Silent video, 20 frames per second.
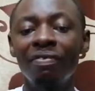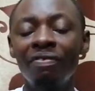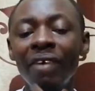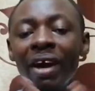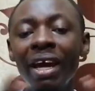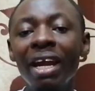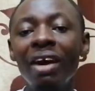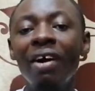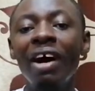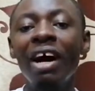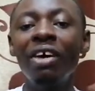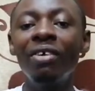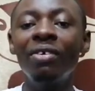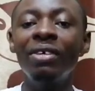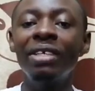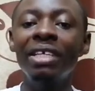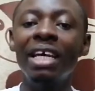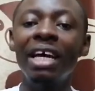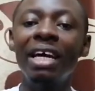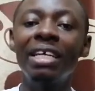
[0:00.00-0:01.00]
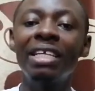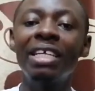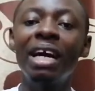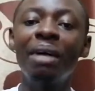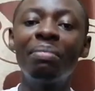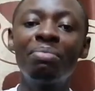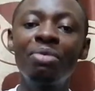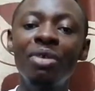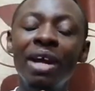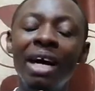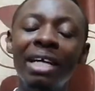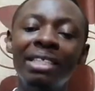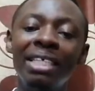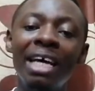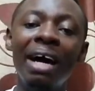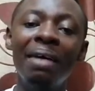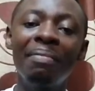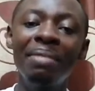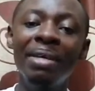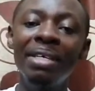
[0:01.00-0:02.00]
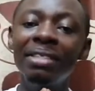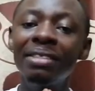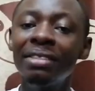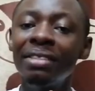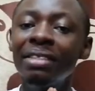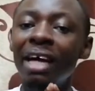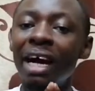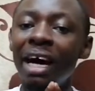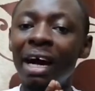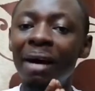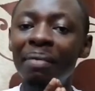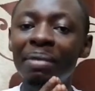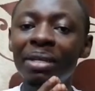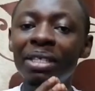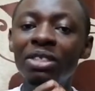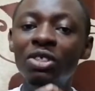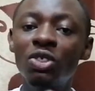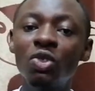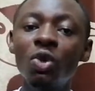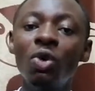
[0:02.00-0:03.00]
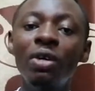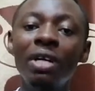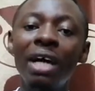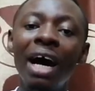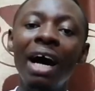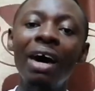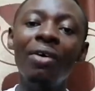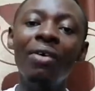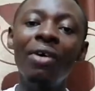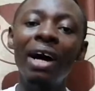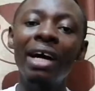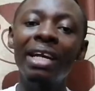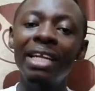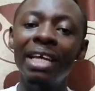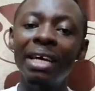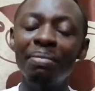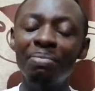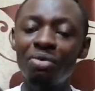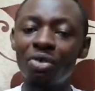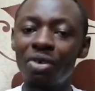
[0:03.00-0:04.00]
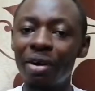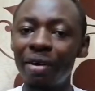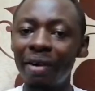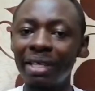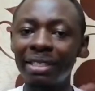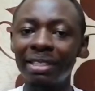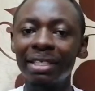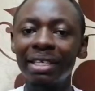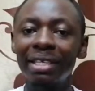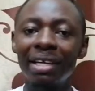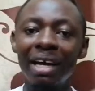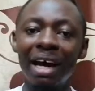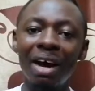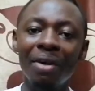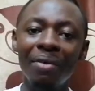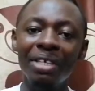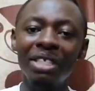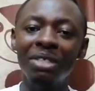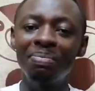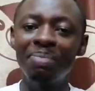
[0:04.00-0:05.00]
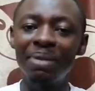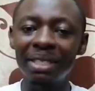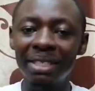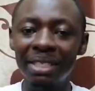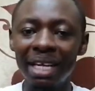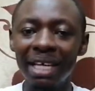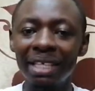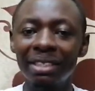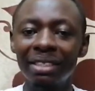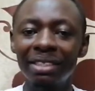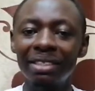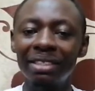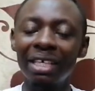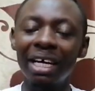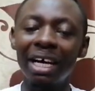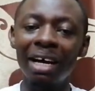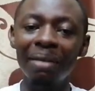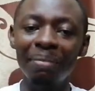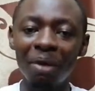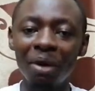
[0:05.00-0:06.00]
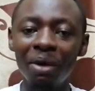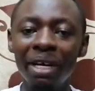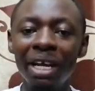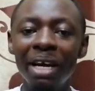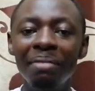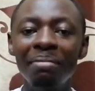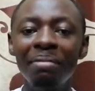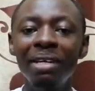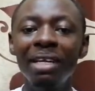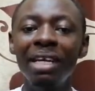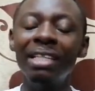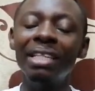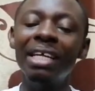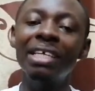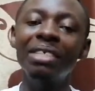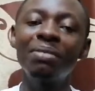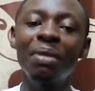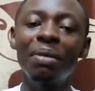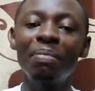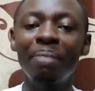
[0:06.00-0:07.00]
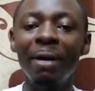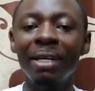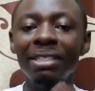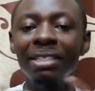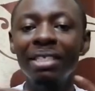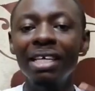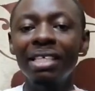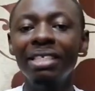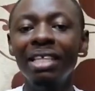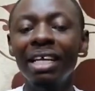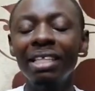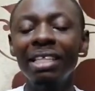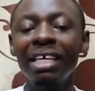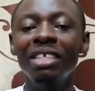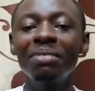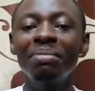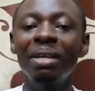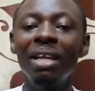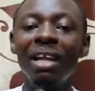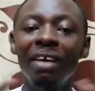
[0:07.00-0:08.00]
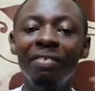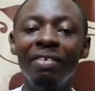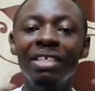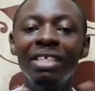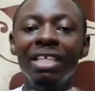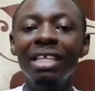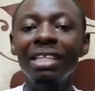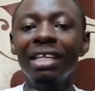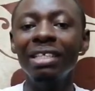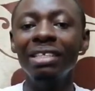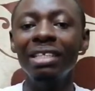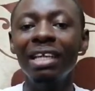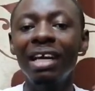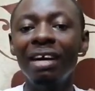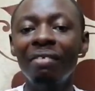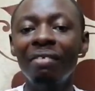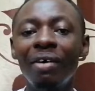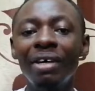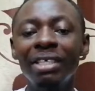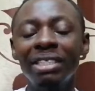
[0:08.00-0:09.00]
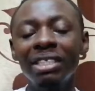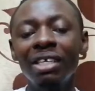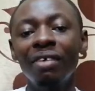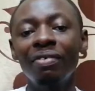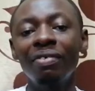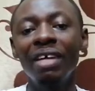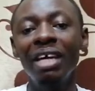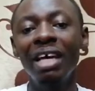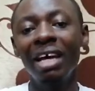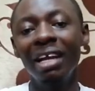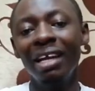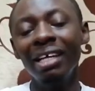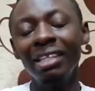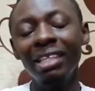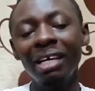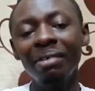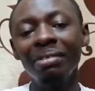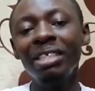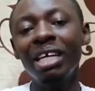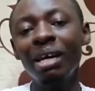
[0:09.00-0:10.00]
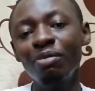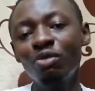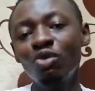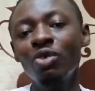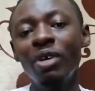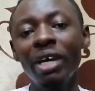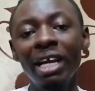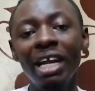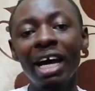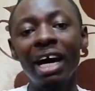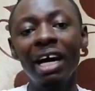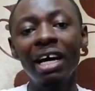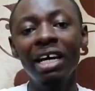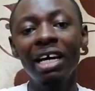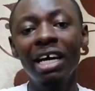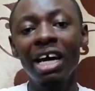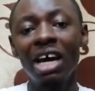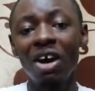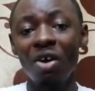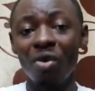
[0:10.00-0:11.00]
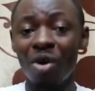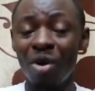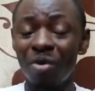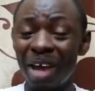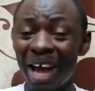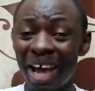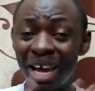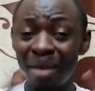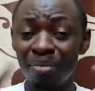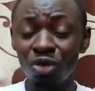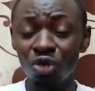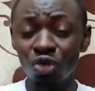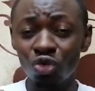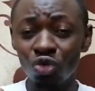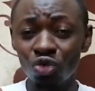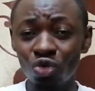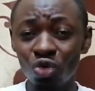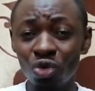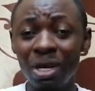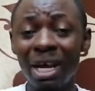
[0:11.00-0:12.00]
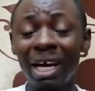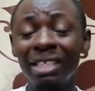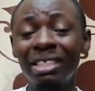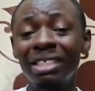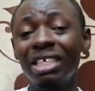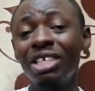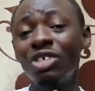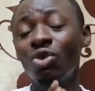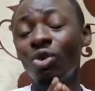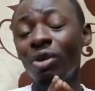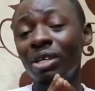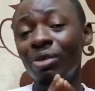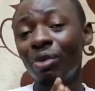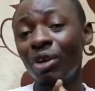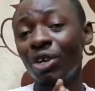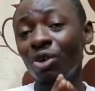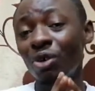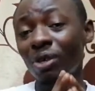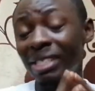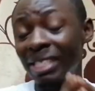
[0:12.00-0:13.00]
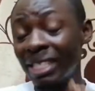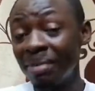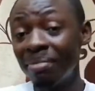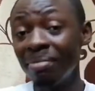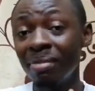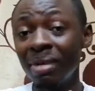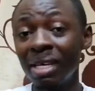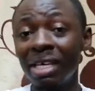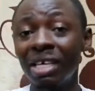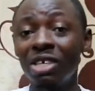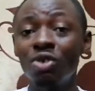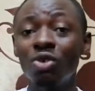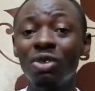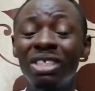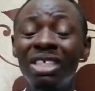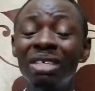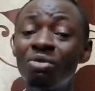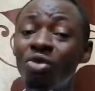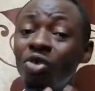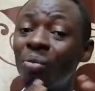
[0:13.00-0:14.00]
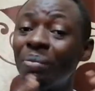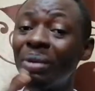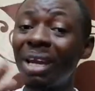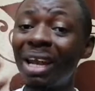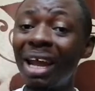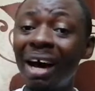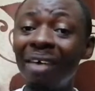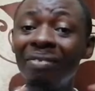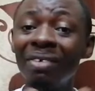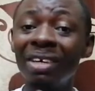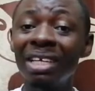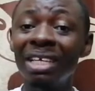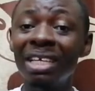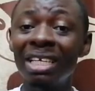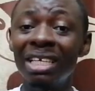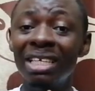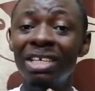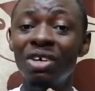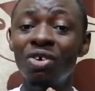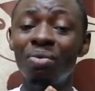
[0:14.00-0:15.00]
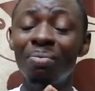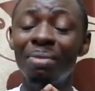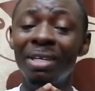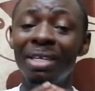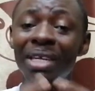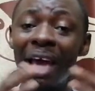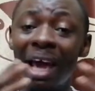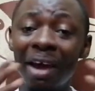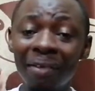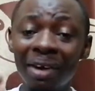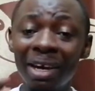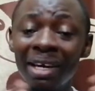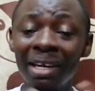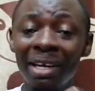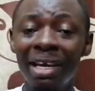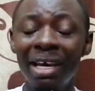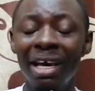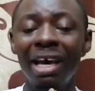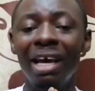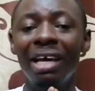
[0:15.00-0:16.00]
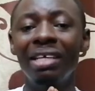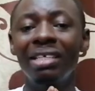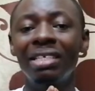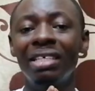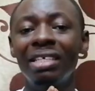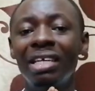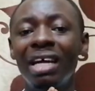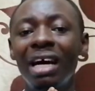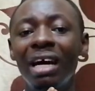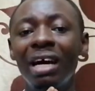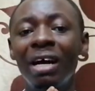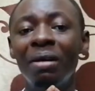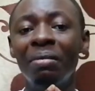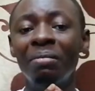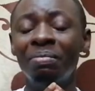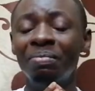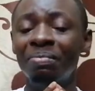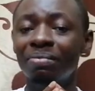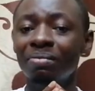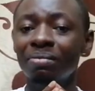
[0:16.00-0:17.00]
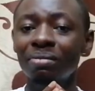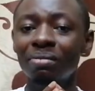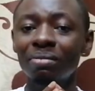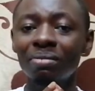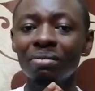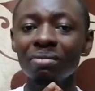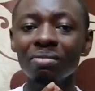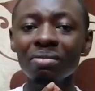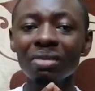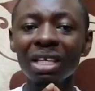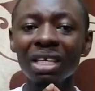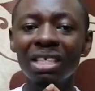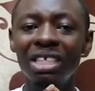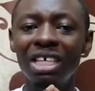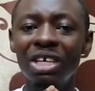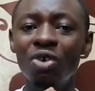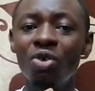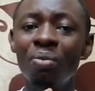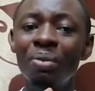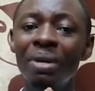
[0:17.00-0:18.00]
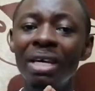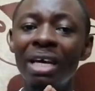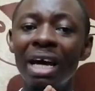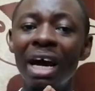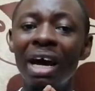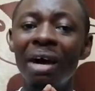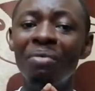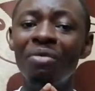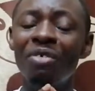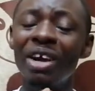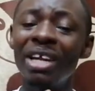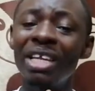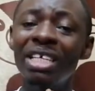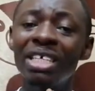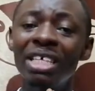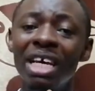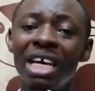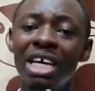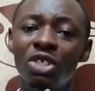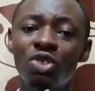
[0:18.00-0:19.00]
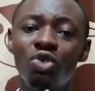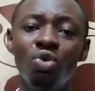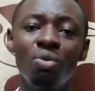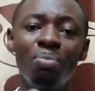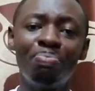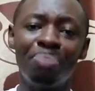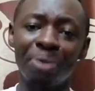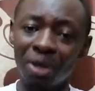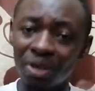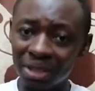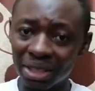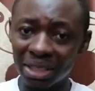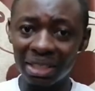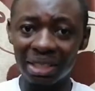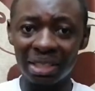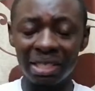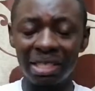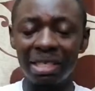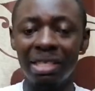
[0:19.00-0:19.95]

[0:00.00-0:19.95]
Find out how their products are being sold. How are they progressing? How is business? Check up on them. Let us be partners. Let us be lovers. Let us ourselves. Let us come together. When we are able to do that with your team will be loving. They will be daring, and they will be ready to build